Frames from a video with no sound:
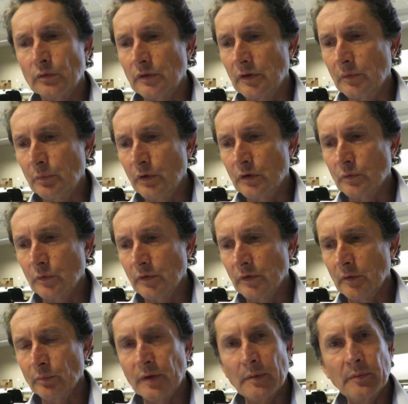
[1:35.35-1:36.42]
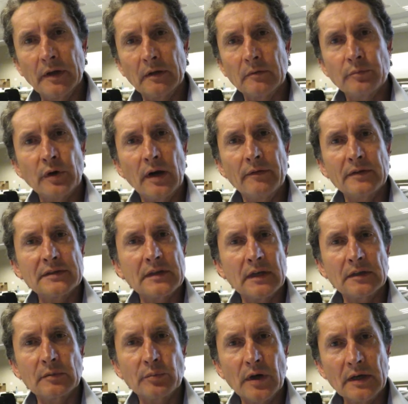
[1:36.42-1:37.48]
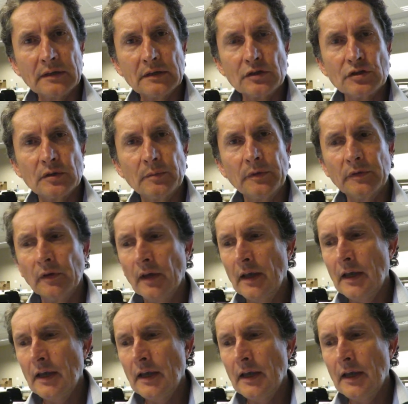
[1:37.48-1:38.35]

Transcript: or disputes within public-private sector partnerships,